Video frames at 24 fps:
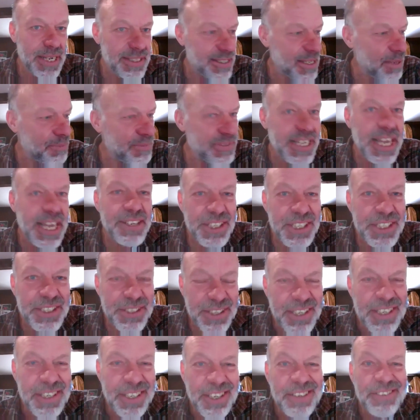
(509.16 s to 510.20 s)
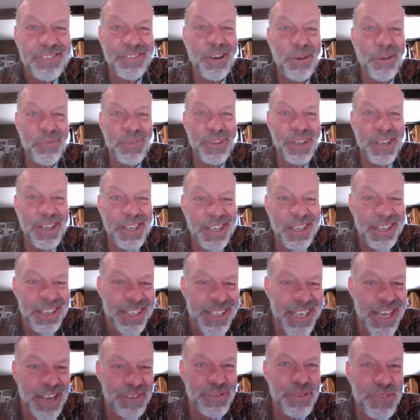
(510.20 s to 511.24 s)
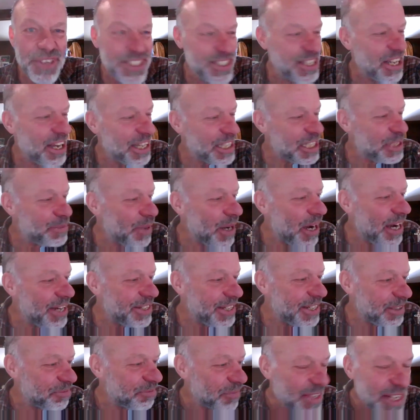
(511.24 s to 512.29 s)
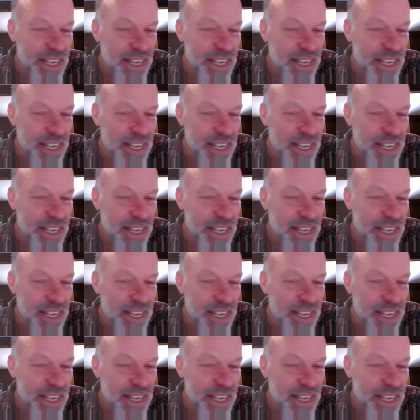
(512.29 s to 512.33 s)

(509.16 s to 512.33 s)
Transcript: some sense from the science behind it.